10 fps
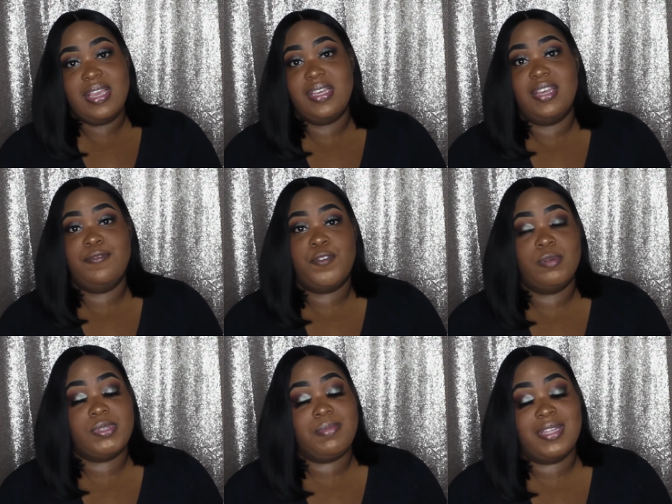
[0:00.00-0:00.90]
He
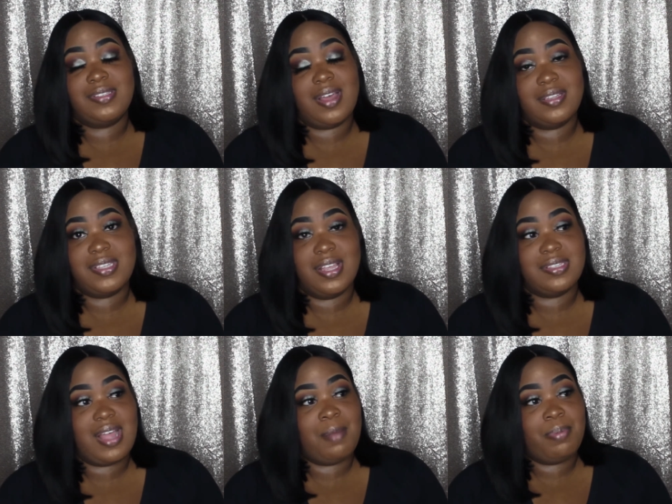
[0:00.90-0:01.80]
informs him that Stasia
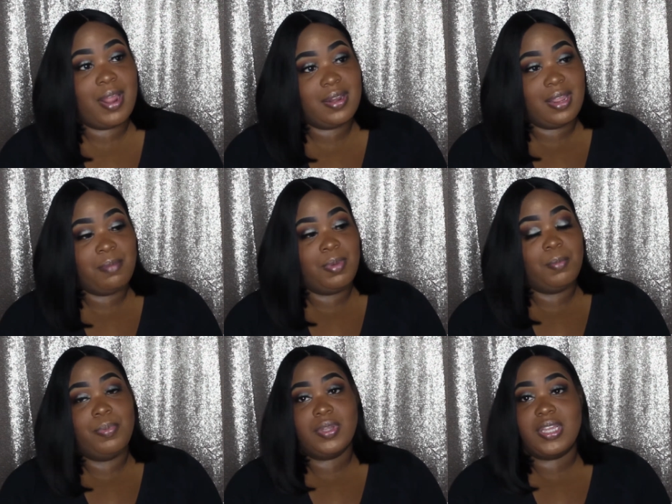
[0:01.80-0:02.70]
is not pregnant,
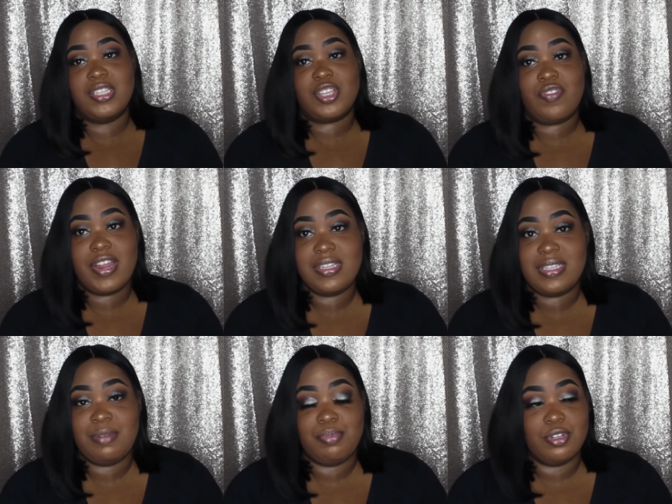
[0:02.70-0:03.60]
but Brooke is
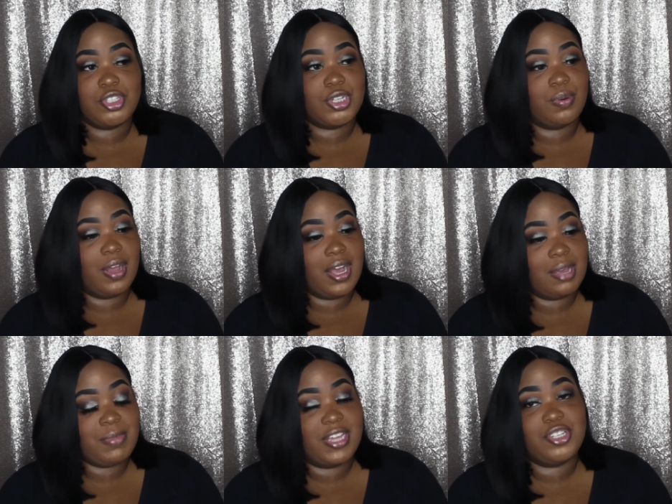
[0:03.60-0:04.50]
crazy. Brooke showed
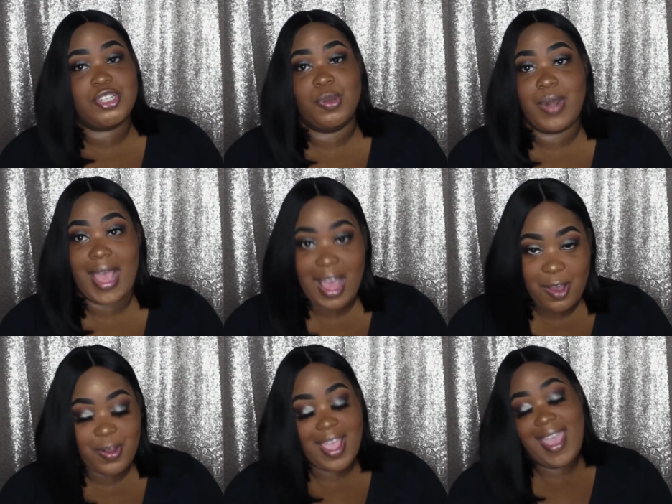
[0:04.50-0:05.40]
up and showed
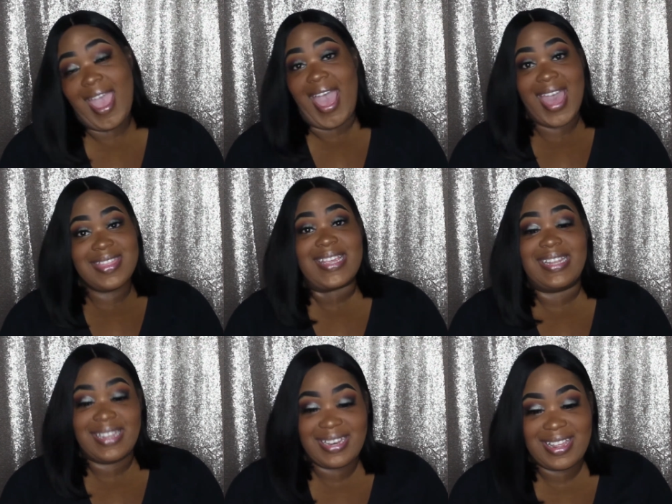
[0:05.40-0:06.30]
out at the
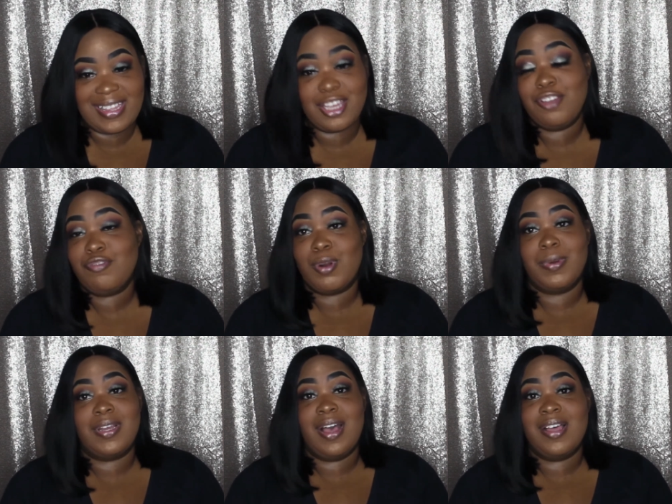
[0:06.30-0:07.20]
clinic,
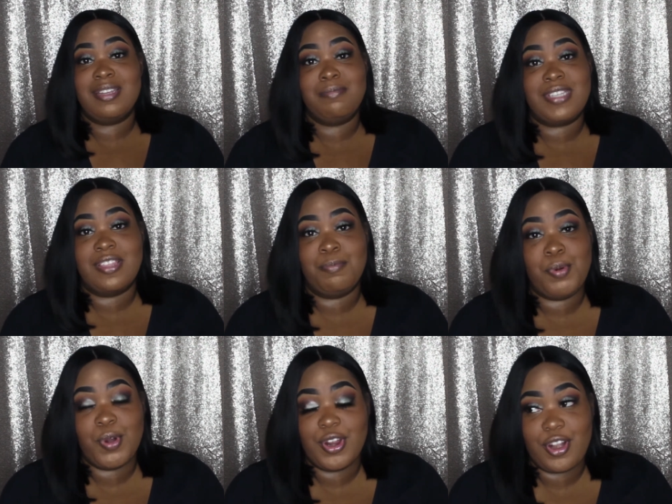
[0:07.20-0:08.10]
throwing condoms at the
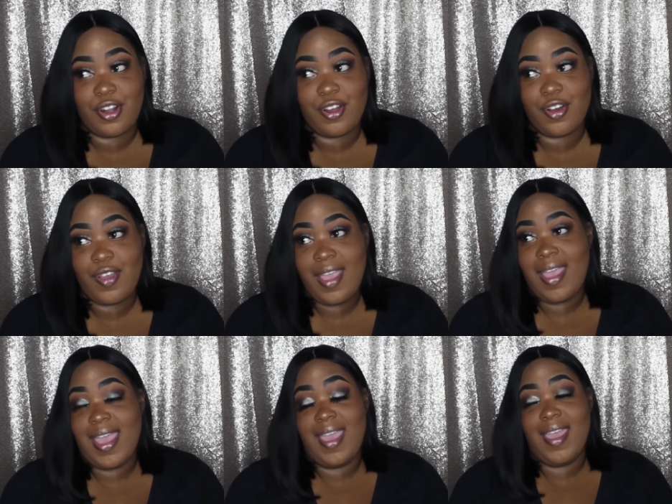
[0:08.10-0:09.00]
poor girl.
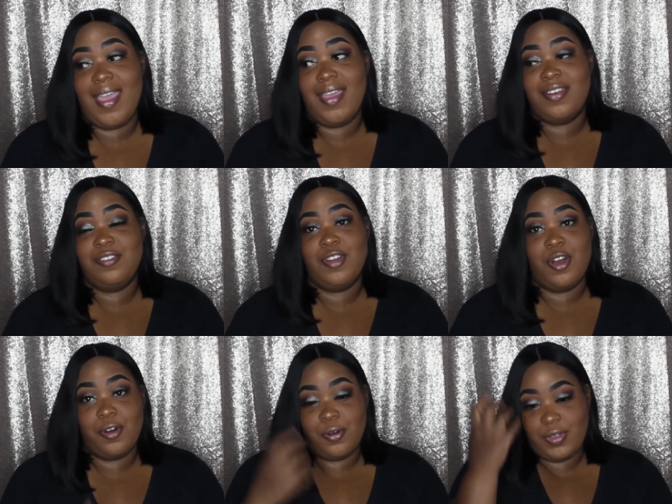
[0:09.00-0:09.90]
And, you
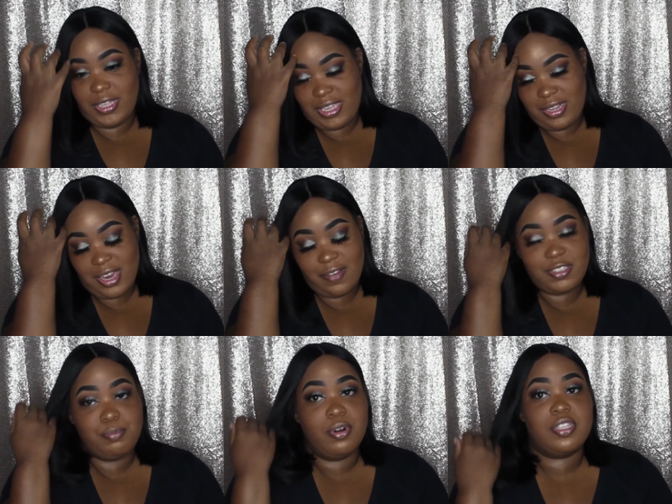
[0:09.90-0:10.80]
know, he
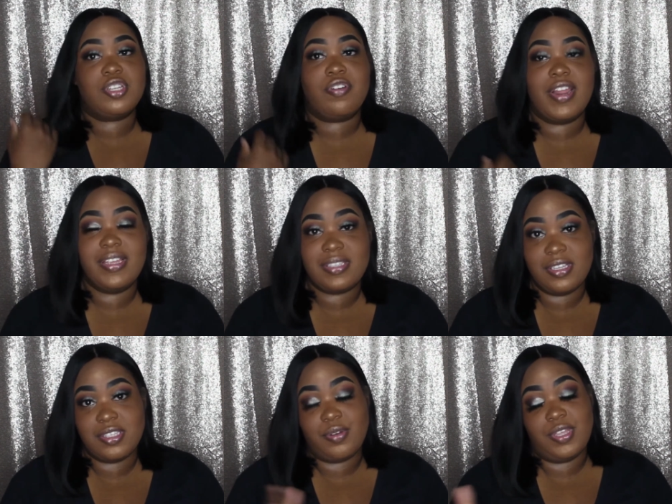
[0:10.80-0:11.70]
loves Brooke's
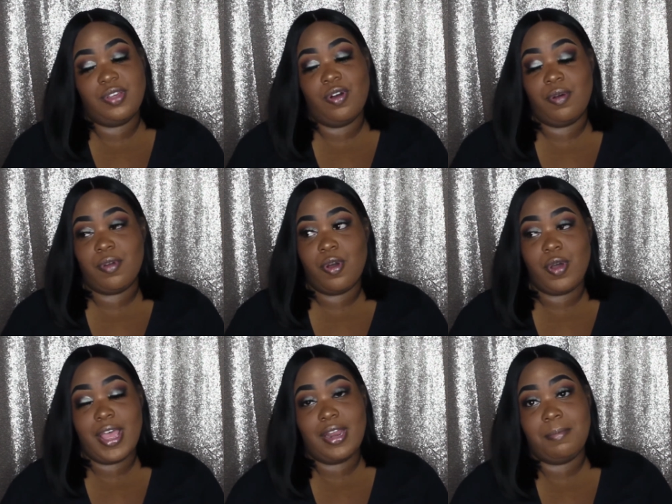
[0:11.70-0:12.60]
crazy, so he gonna
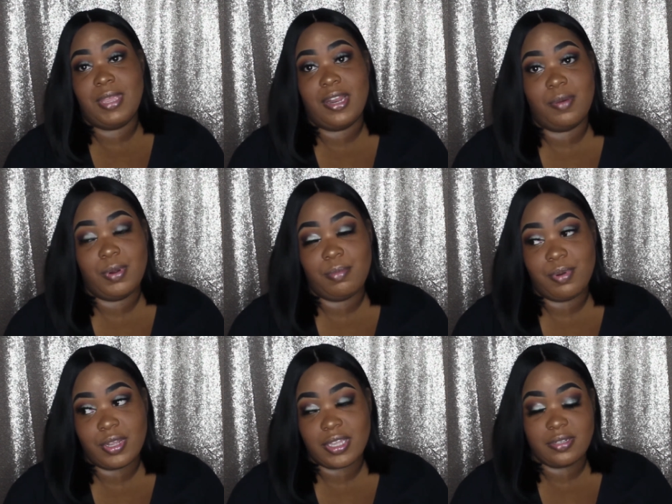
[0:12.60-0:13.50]
go ahead and meet up with
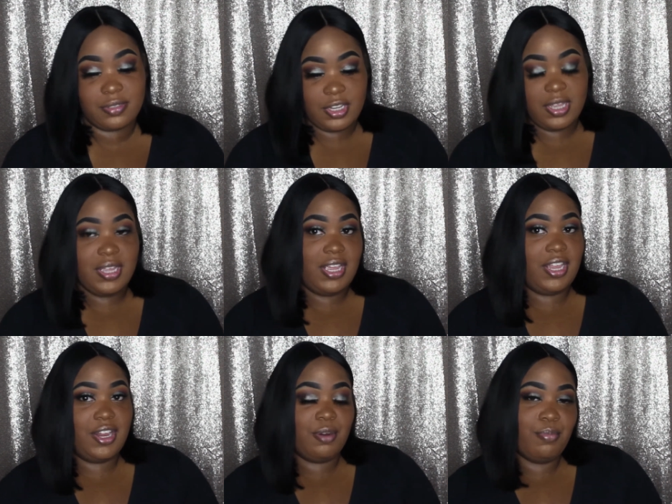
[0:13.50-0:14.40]
Brooke and
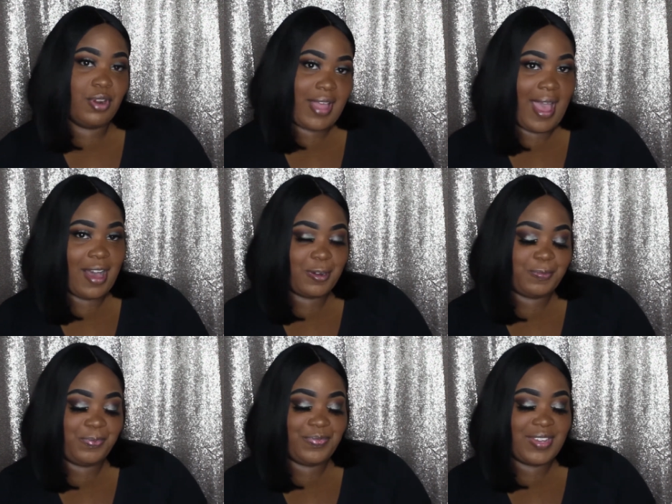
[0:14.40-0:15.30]
hear Brooke out.